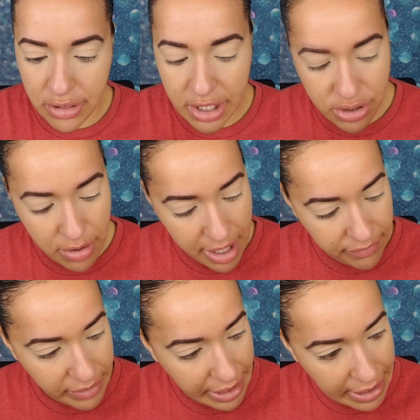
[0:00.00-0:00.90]
They don't have
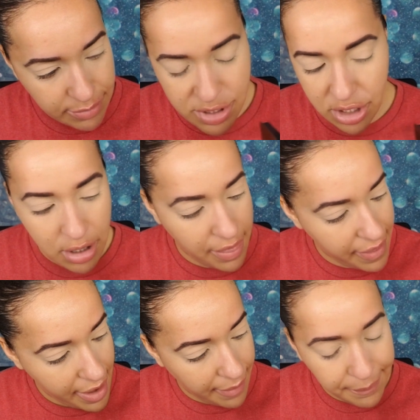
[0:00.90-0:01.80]
names on
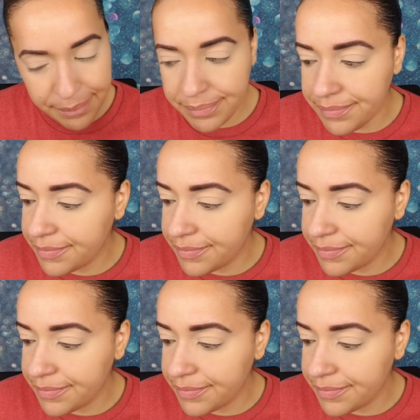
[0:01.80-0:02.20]
them.